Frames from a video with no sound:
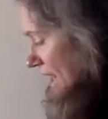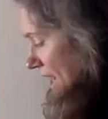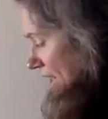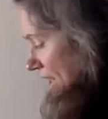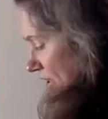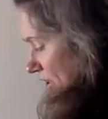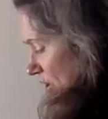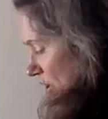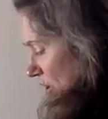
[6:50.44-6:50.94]

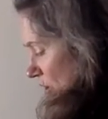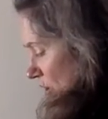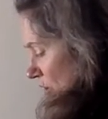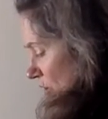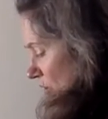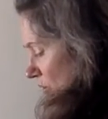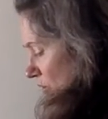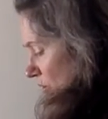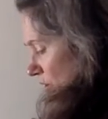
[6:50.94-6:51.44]
And so
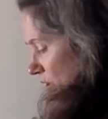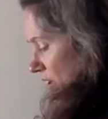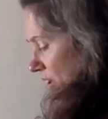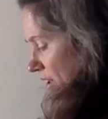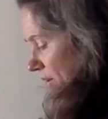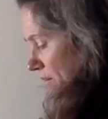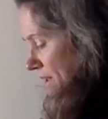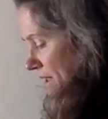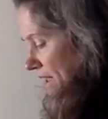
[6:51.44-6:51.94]

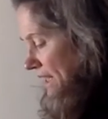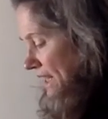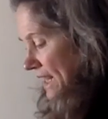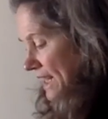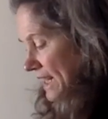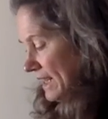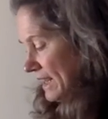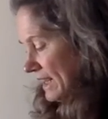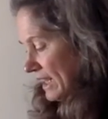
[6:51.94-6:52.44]
I'm gonna kind
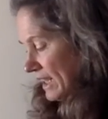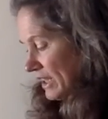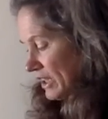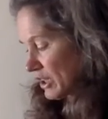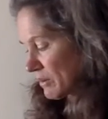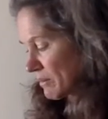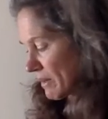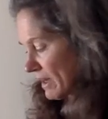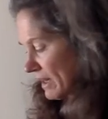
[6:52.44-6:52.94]
of hit the
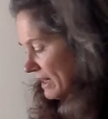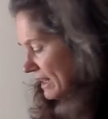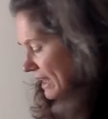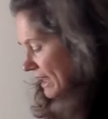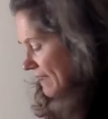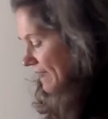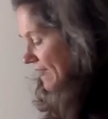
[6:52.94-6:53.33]
clear button on